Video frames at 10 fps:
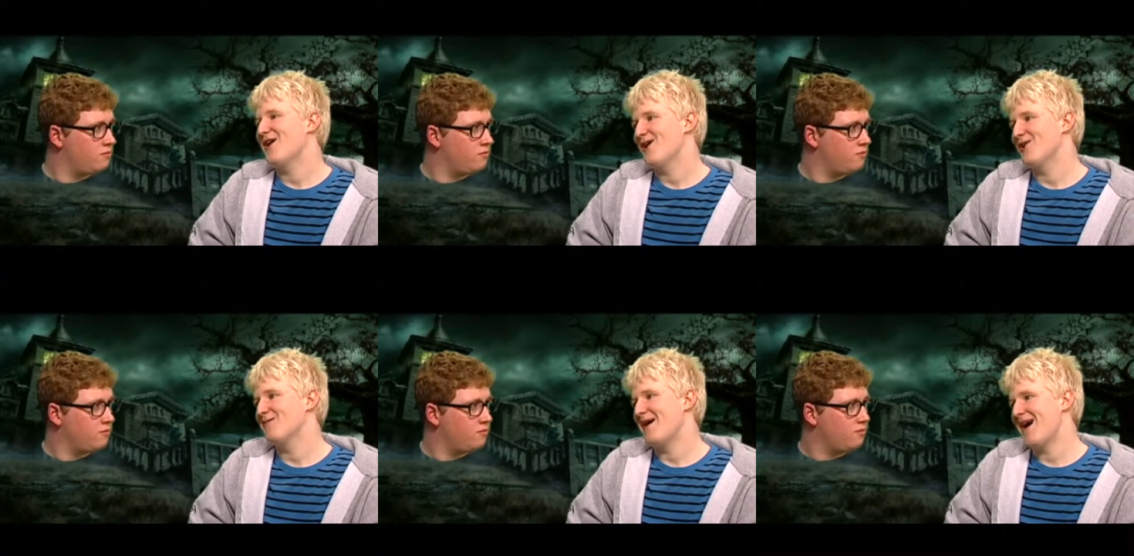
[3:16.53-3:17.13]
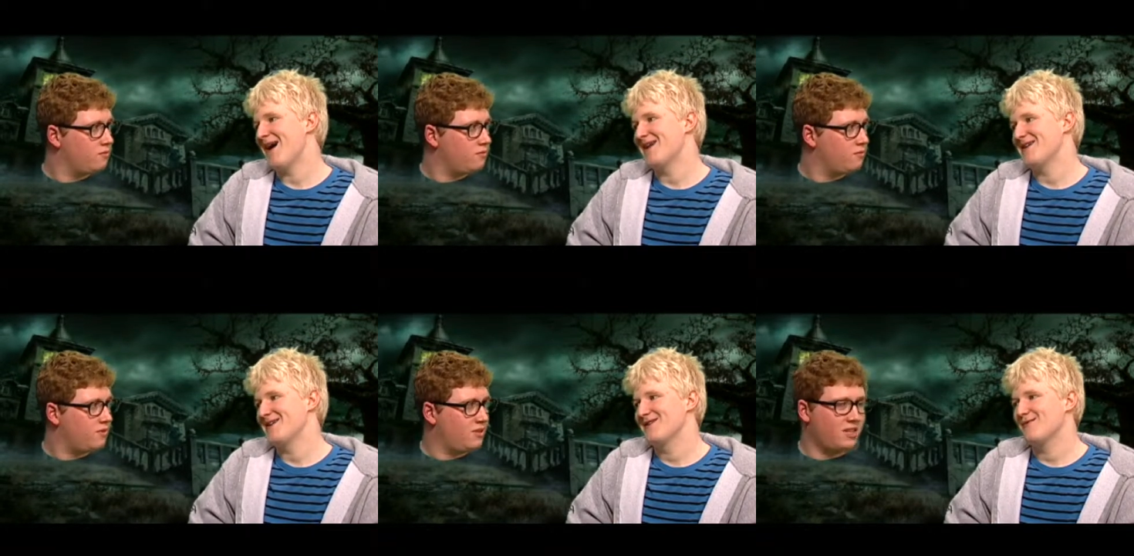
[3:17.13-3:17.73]
Speaker 1: oh
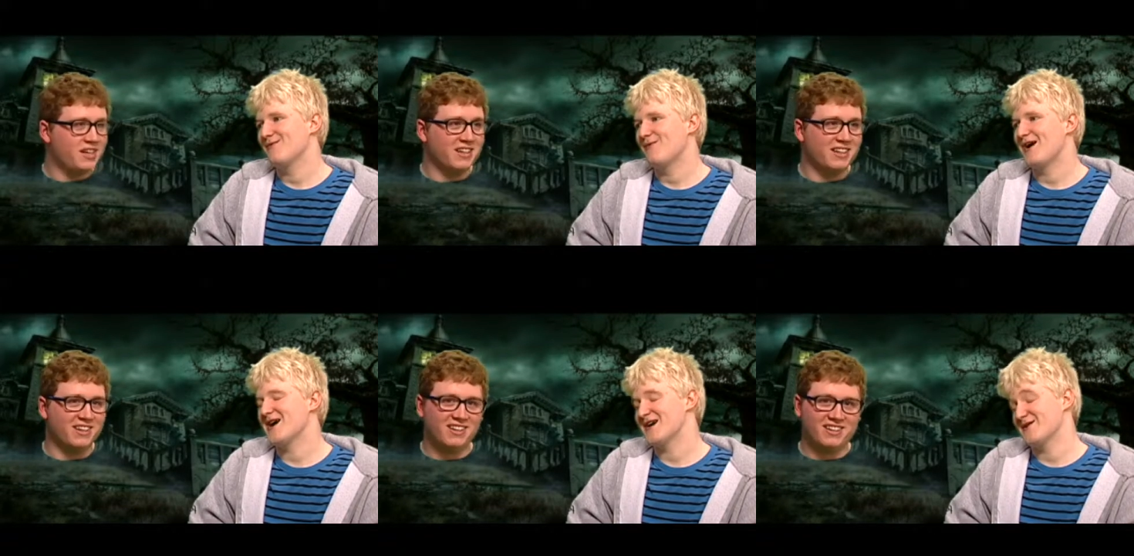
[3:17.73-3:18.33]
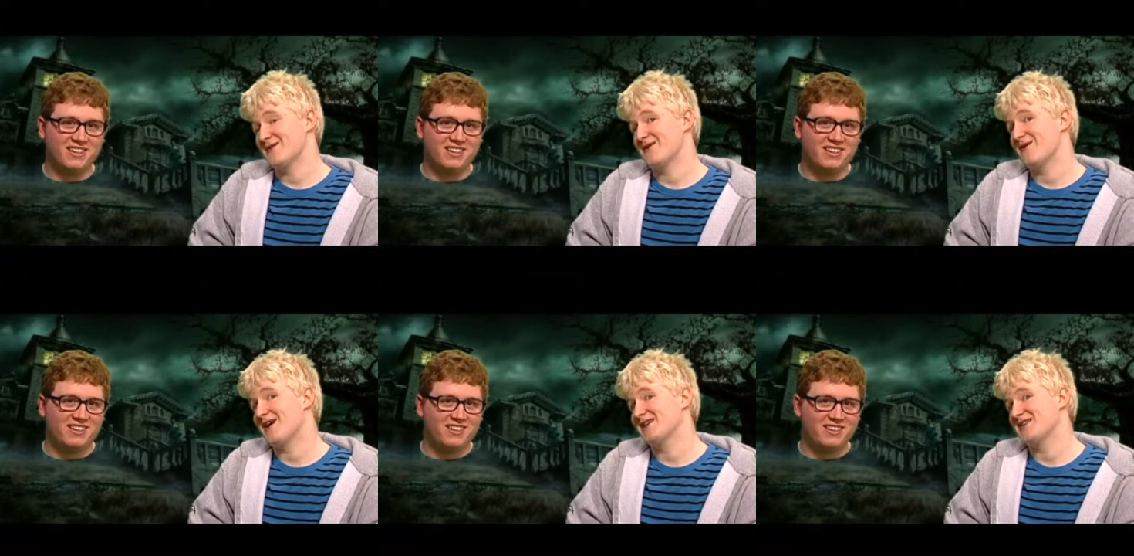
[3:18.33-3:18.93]
man why are we
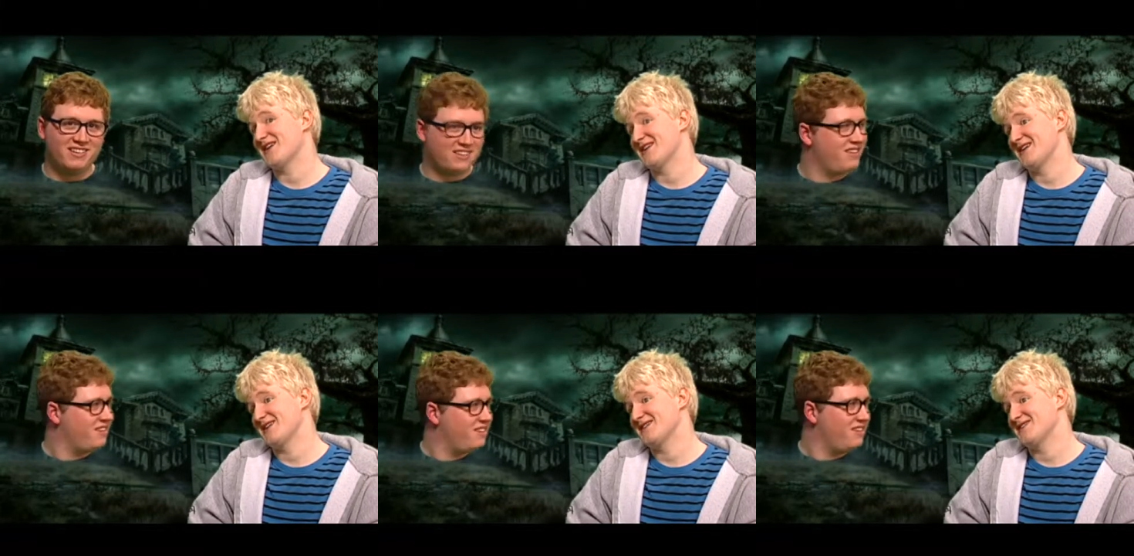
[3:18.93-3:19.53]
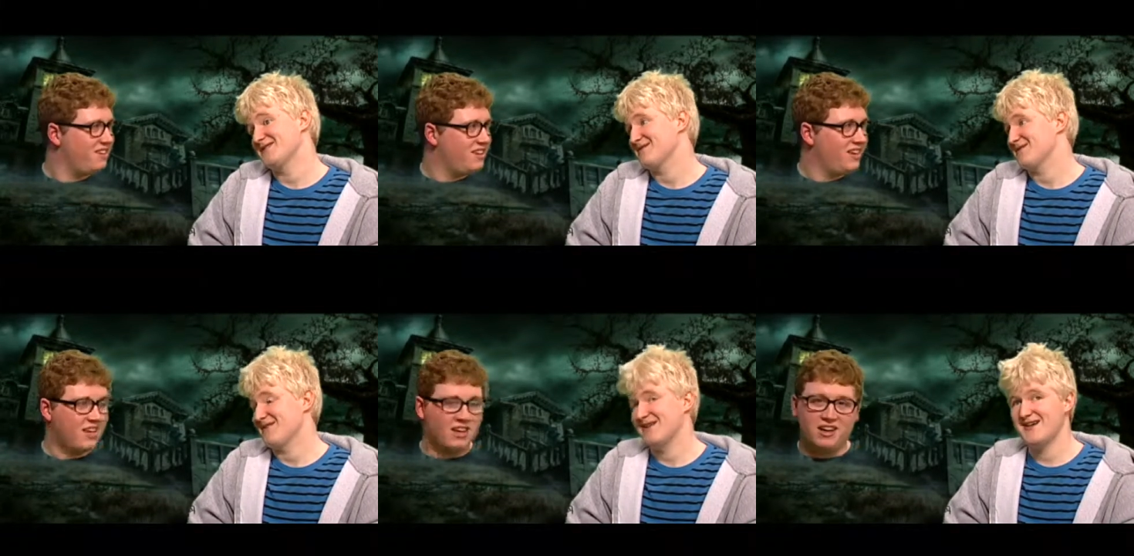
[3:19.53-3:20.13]
watching this
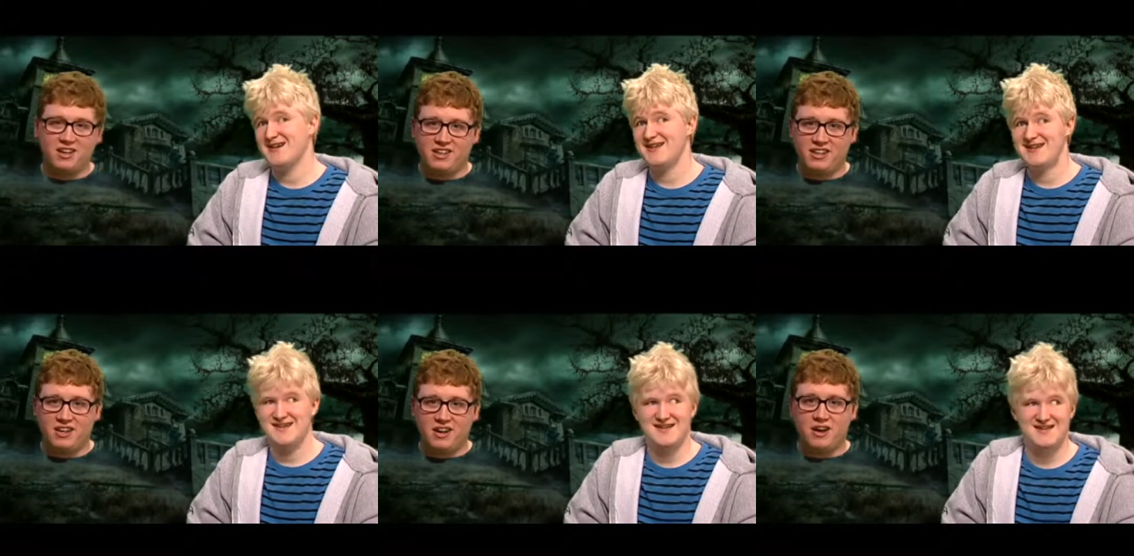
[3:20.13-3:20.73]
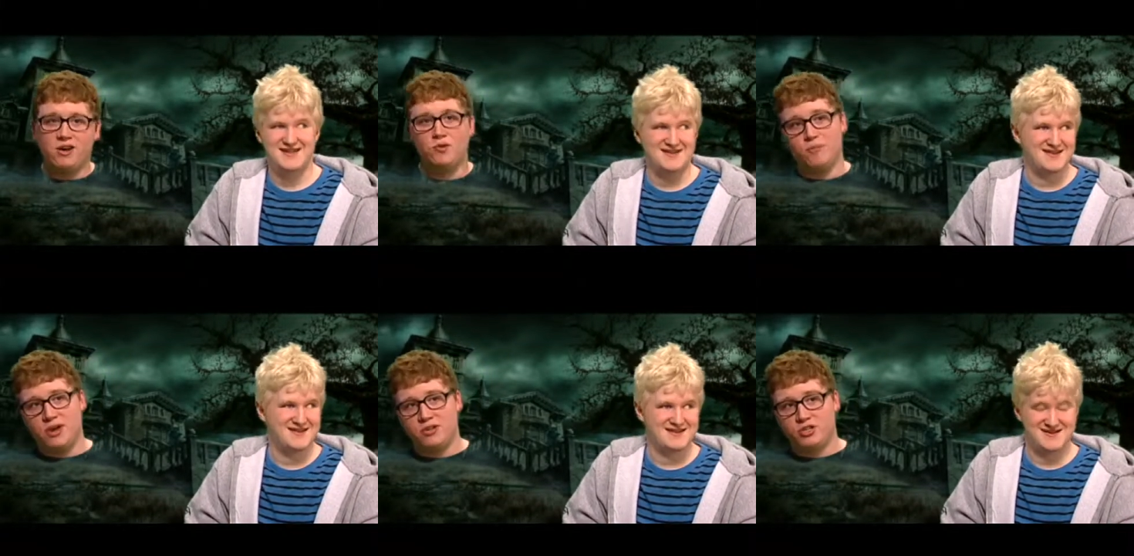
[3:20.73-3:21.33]
right all right well
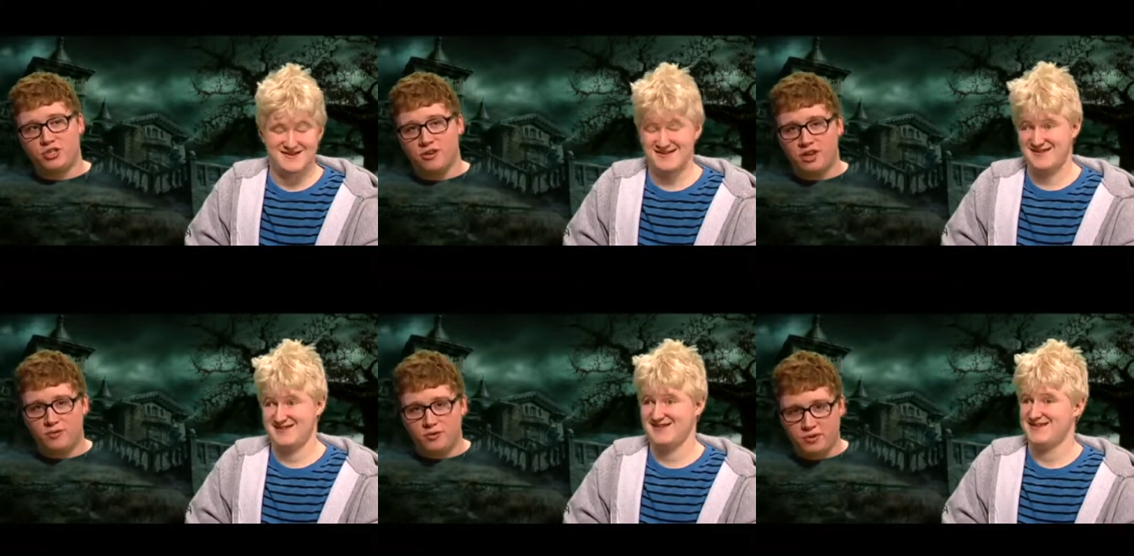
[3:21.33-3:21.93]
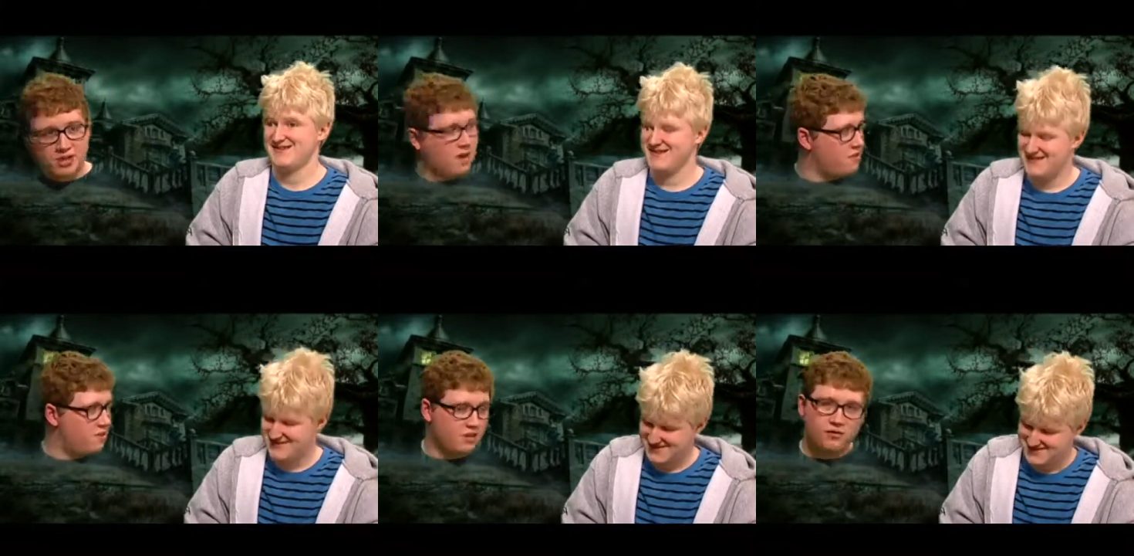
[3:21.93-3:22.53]
major showdown between God and the
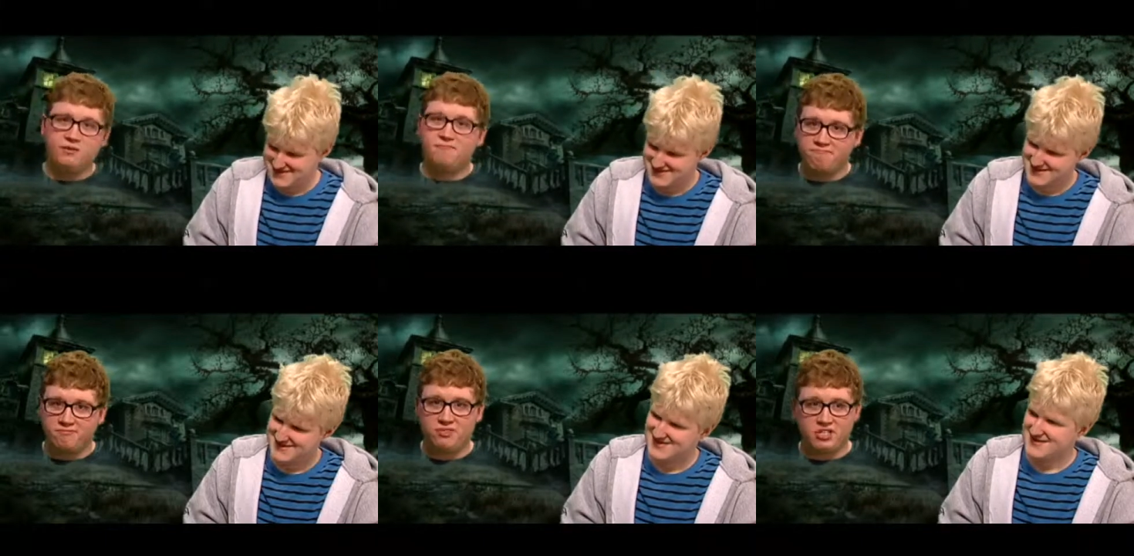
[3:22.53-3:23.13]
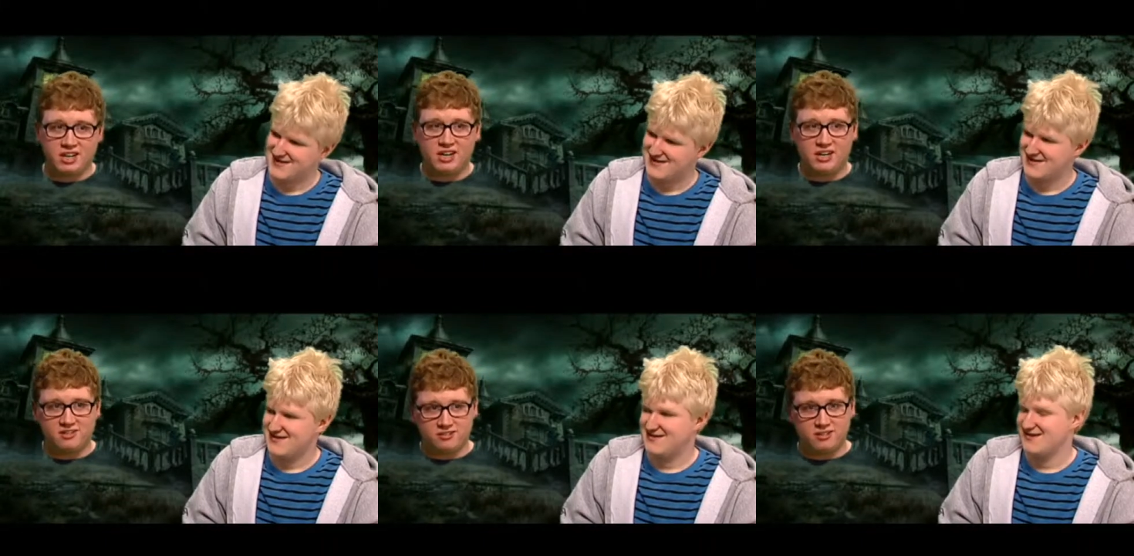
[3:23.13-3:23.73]
devil check it
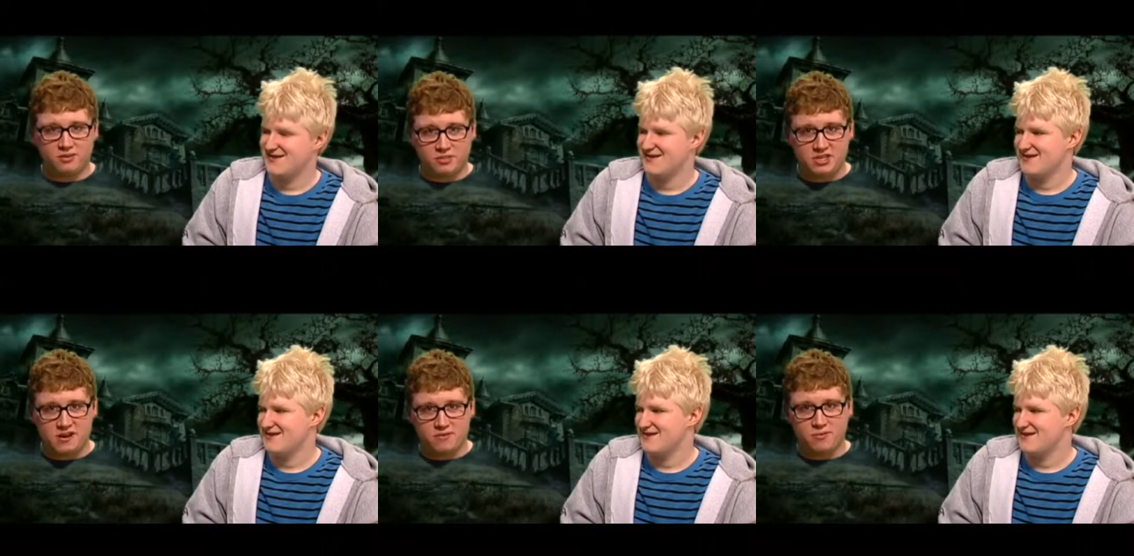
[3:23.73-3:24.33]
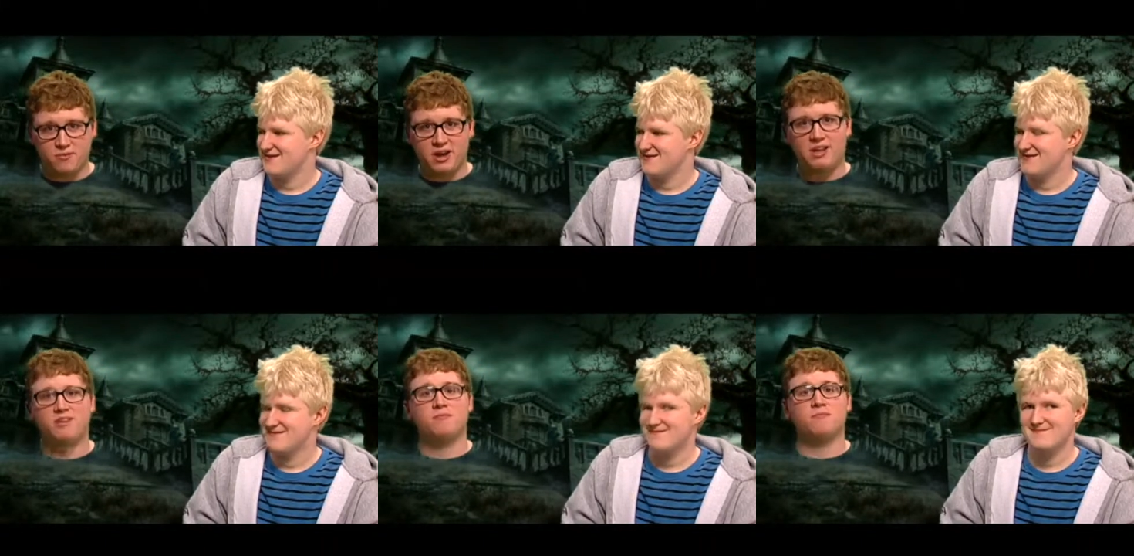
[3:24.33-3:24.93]
out we'll see you after the break.